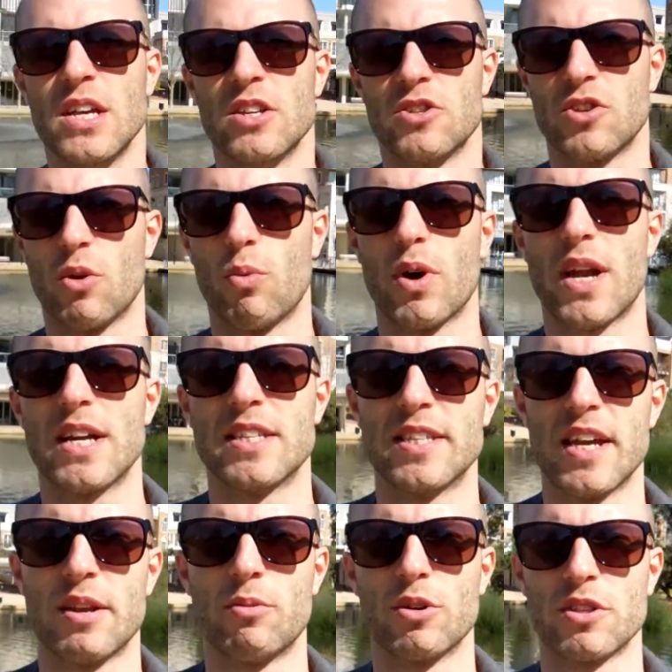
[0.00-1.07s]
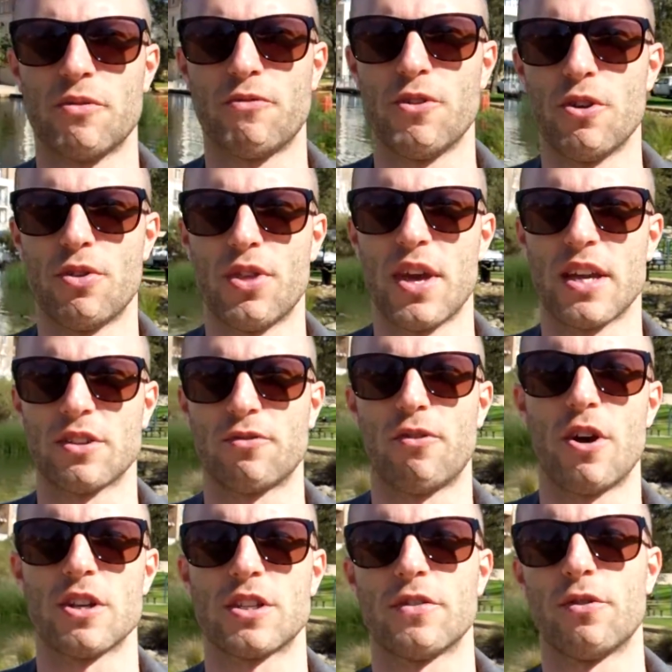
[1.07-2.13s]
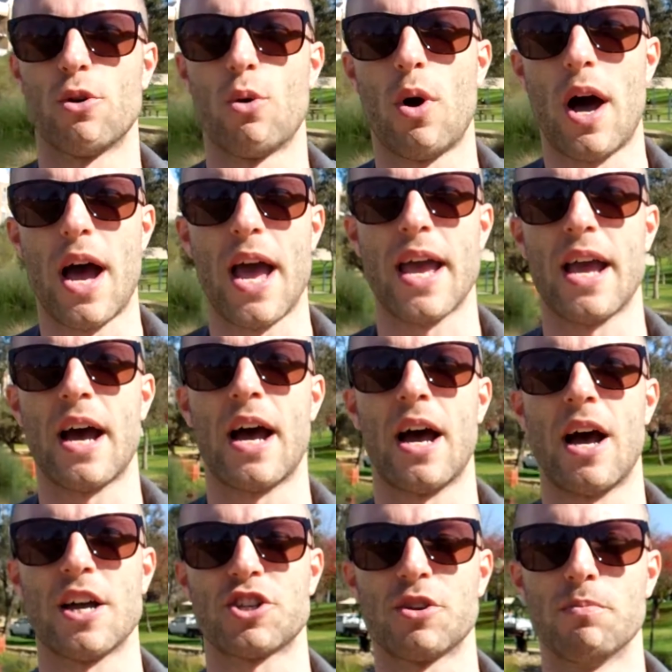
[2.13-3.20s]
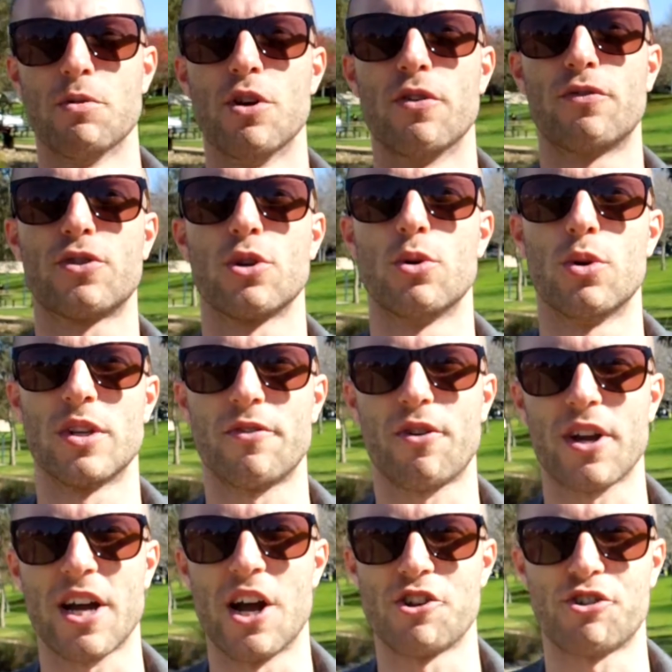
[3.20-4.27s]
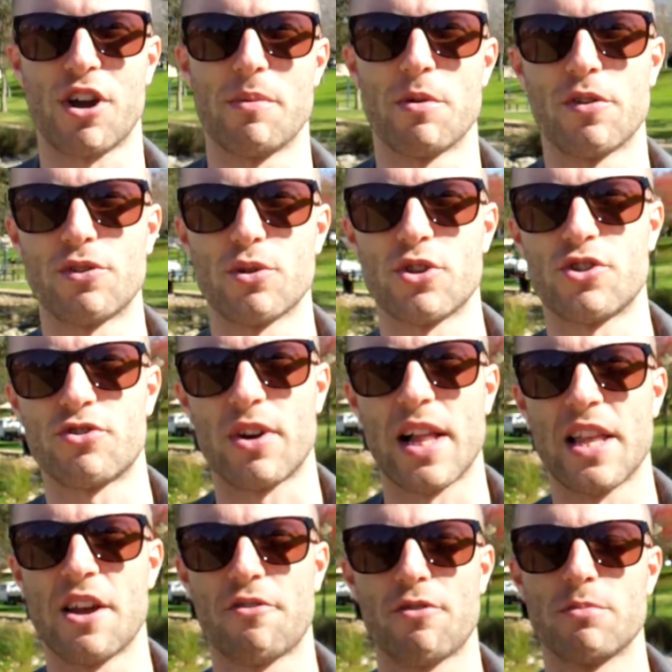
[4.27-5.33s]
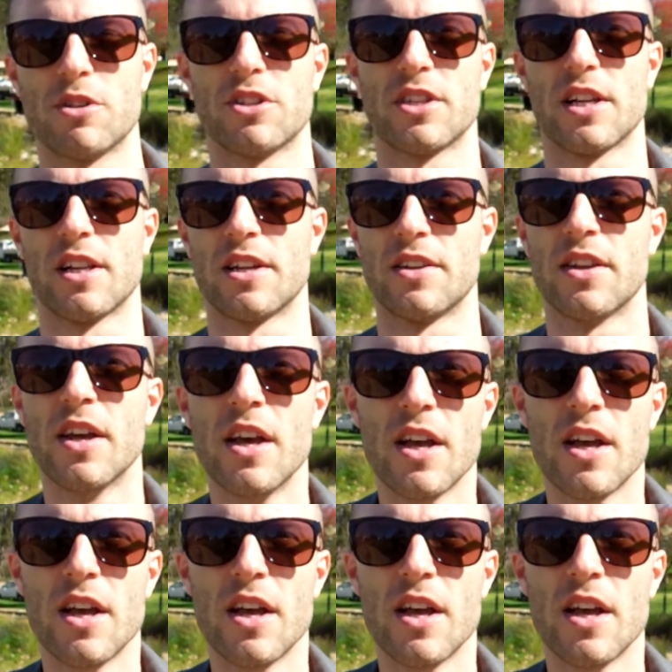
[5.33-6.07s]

So what I did was a few things. First of all, I actually moved to a different country. I moved to Australia from New Zealand.